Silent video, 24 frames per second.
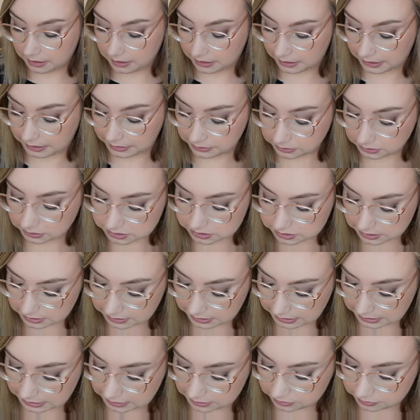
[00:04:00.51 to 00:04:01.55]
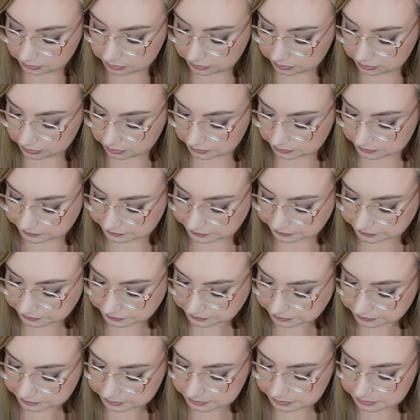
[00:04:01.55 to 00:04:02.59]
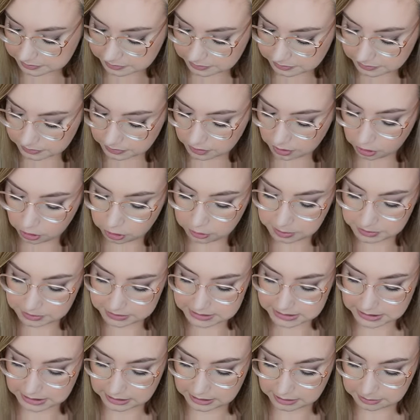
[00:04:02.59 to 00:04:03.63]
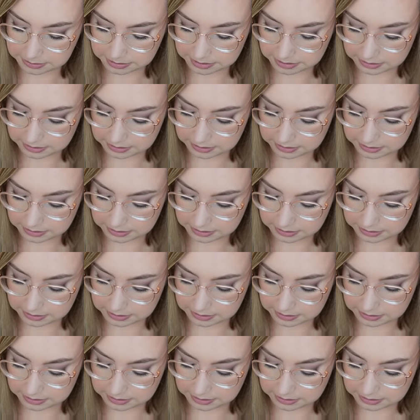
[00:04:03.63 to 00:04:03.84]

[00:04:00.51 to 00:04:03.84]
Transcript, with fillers: I also have opened up